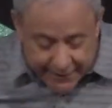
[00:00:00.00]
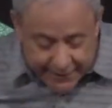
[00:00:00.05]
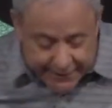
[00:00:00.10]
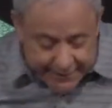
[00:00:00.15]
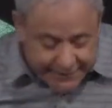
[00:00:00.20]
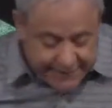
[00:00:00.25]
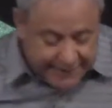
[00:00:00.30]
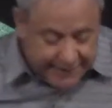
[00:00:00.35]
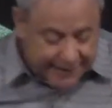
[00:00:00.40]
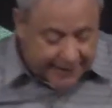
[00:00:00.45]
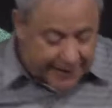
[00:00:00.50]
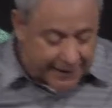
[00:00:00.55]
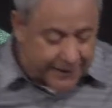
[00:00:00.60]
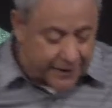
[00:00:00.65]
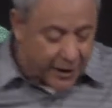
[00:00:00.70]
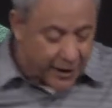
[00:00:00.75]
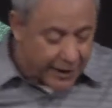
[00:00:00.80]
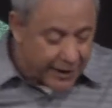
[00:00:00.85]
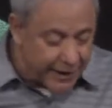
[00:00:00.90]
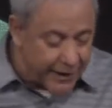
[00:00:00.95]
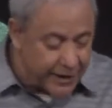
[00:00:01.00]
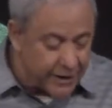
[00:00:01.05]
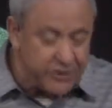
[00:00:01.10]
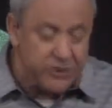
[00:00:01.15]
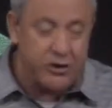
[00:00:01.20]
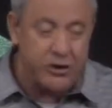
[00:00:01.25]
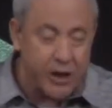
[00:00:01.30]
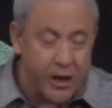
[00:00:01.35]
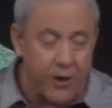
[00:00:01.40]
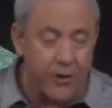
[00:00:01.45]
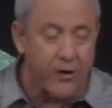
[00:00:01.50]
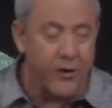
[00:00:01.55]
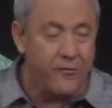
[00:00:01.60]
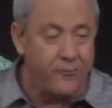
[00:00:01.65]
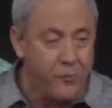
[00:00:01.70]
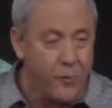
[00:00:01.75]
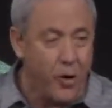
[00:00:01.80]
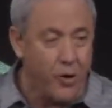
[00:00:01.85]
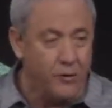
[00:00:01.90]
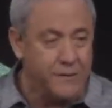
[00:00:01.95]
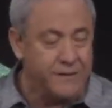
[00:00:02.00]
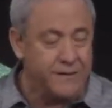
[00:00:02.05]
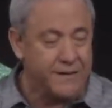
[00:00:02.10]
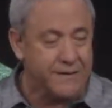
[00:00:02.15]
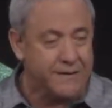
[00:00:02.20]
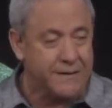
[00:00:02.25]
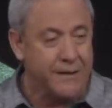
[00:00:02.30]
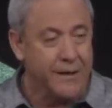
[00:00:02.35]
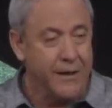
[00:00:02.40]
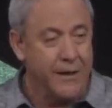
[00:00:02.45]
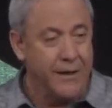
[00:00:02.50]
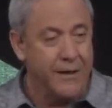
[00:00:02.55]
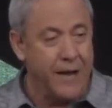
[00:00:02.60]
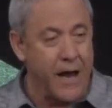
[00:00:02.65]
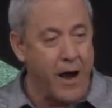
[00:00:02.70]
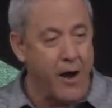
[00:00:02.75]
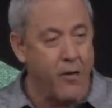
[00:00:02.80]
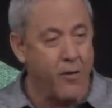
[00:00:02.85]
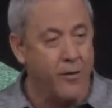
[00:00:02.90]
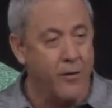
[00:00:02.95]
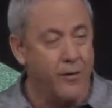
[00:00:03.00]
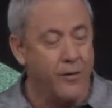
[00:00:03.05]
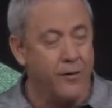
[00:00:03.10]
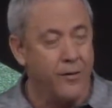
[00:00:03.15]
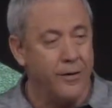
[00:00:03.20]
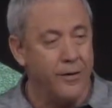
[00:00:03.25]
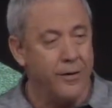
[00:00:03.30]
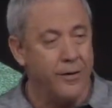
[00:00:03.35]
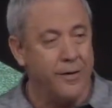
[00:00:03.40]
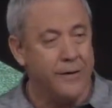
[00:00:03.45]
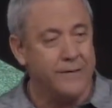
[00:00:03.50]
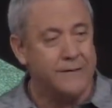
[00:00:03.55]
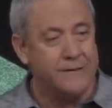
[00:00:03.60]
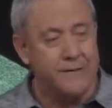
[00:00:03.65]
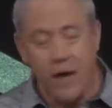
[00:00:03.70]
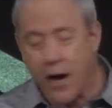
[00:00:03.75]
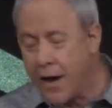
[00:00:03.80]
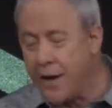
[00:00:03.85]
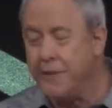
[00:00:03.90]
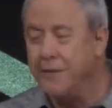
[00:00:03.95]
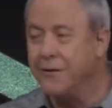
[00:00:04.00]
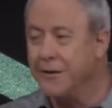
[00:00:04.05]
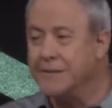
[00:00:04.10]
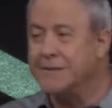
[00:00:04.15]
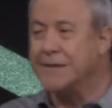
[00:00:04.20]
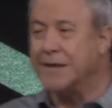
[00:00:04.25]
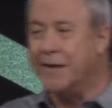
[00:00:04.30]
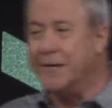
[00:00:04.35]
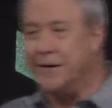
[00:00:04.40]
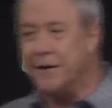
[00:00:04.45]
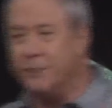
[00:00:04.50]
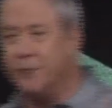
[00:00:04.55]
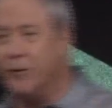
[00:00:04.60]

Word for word: in the seat in the chair of moses now it's not listen